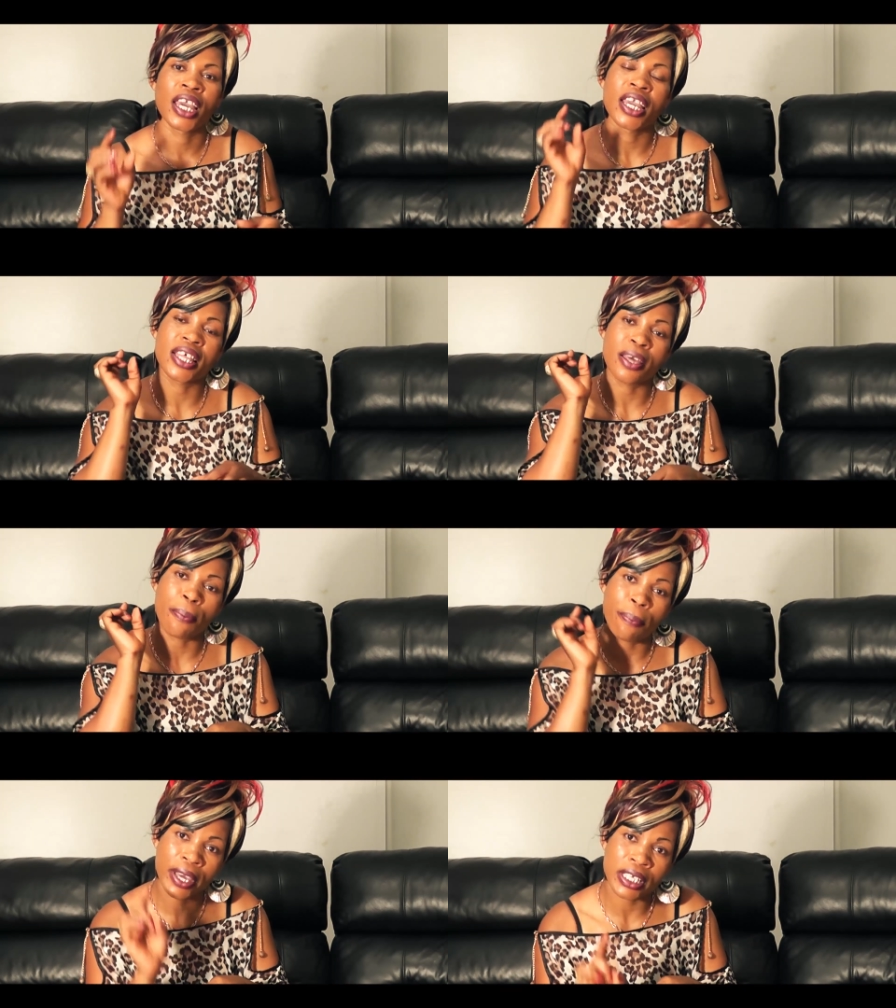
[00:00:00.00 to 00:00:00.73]
is the
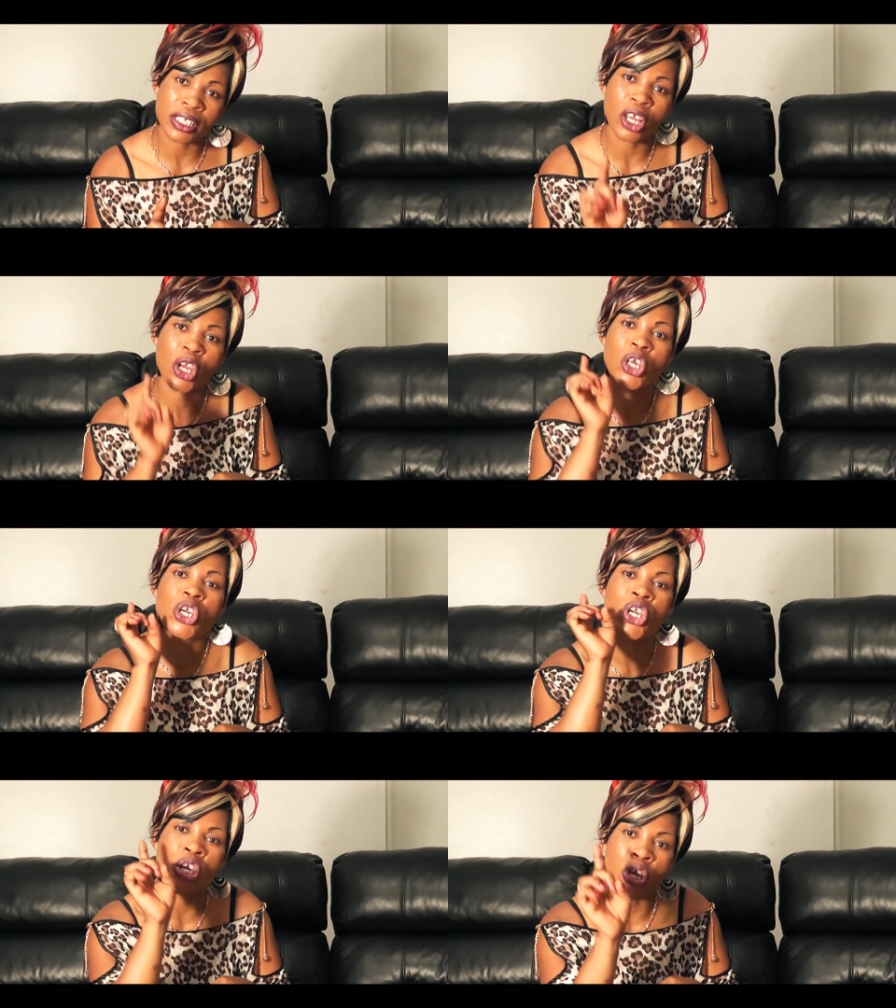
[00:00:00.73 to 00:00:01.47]
person
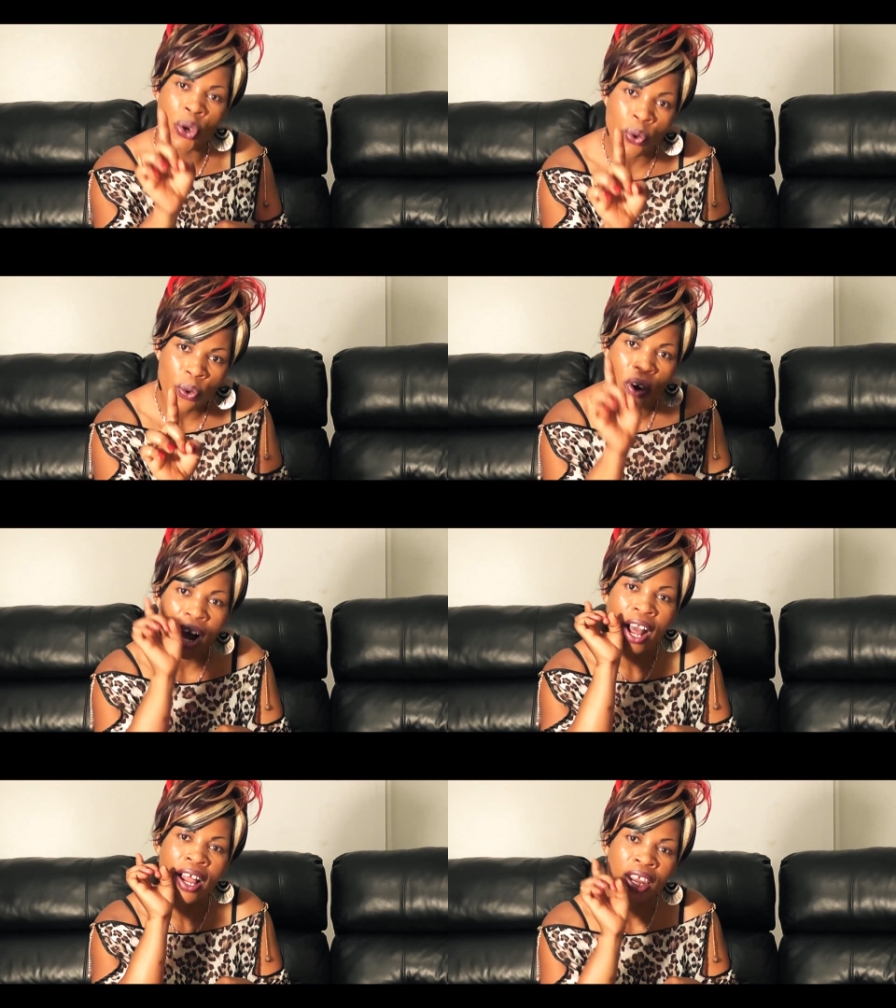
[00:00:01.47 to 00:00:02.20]
you
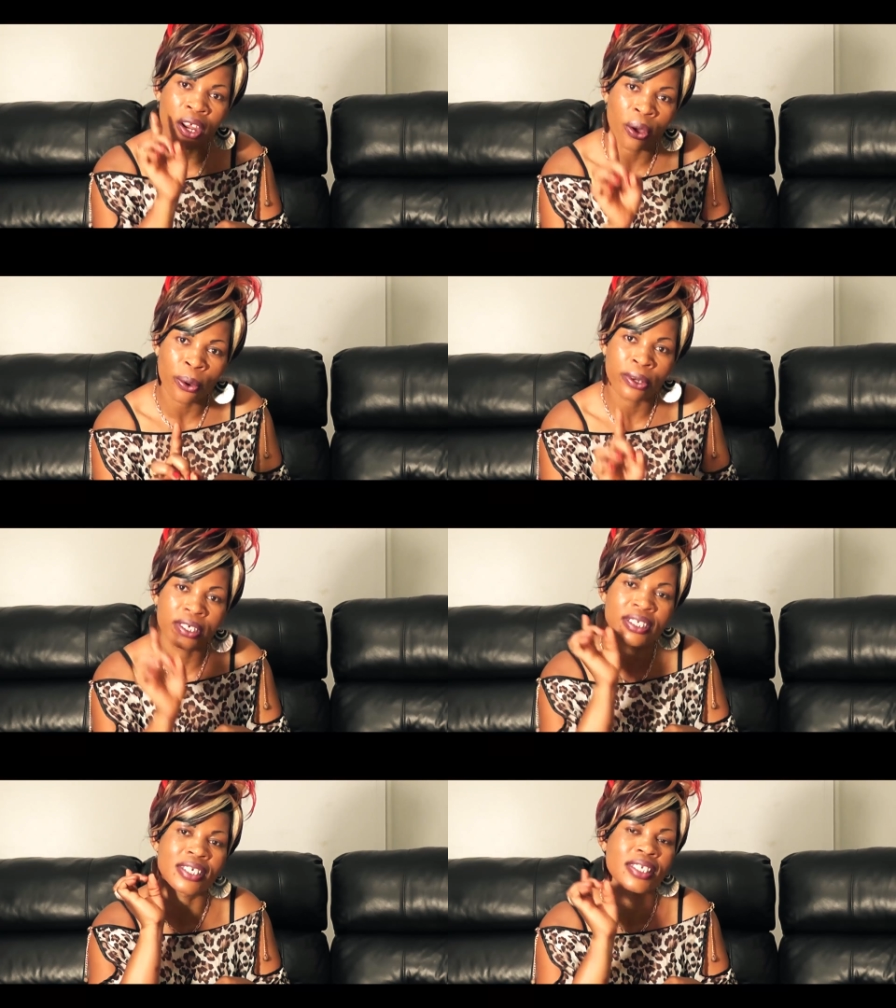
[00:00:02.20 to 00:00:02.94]

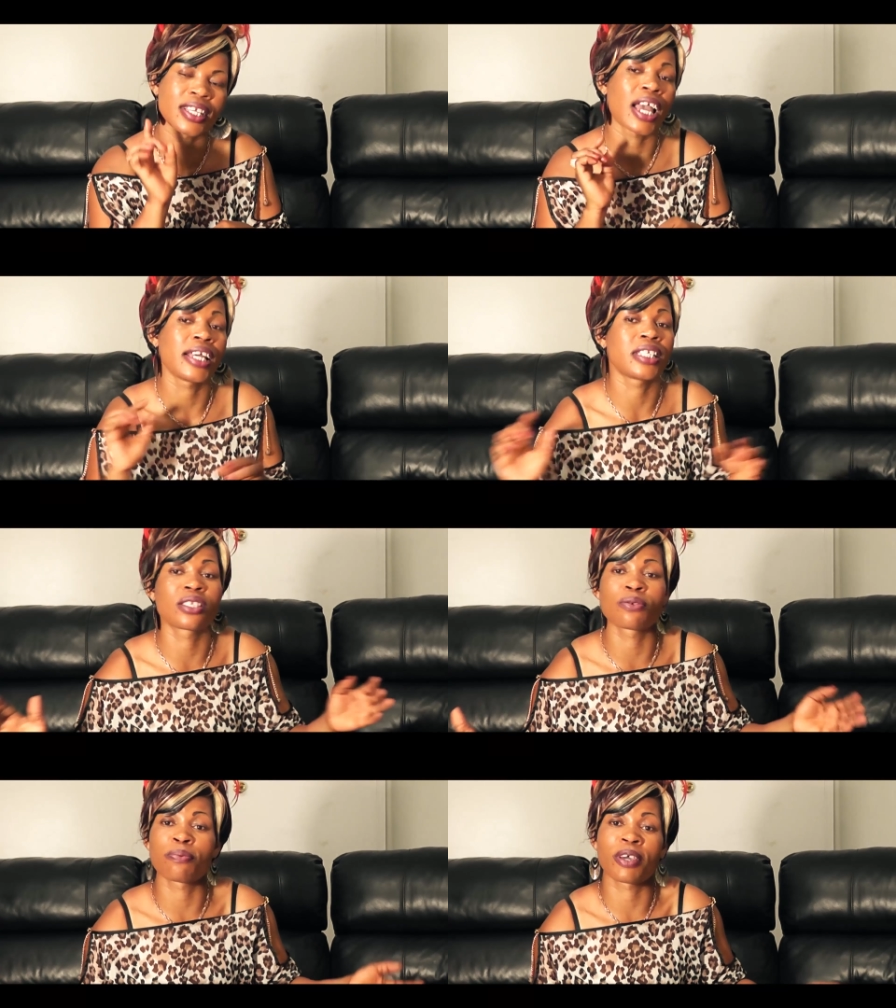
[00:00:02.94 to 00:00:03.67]
alone decide
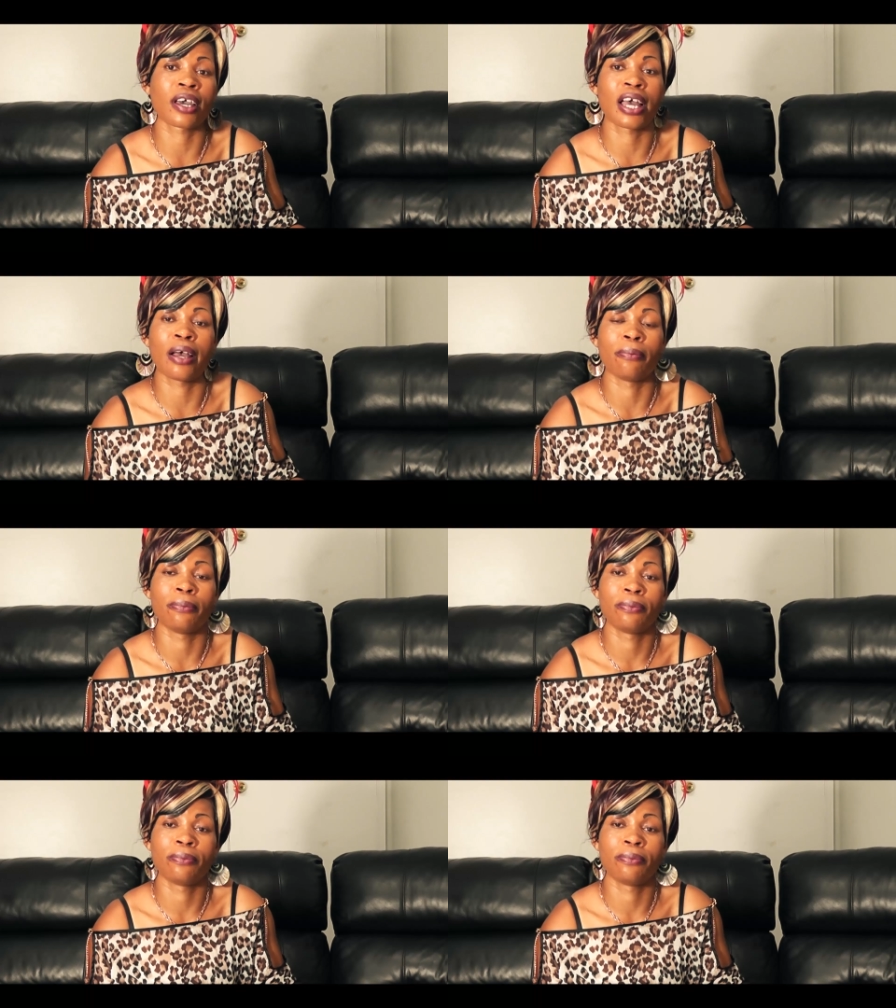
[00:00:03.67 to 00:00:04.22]
to become.